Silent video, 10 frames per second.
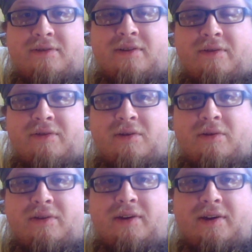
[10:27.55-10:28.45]
and stuff. You
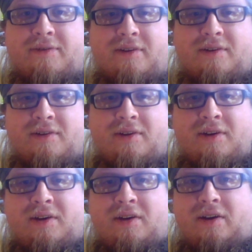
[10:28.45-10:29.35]
know, in decks, one
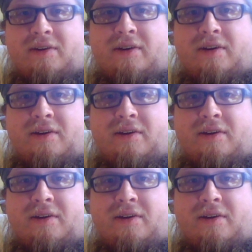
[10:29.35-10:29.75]
of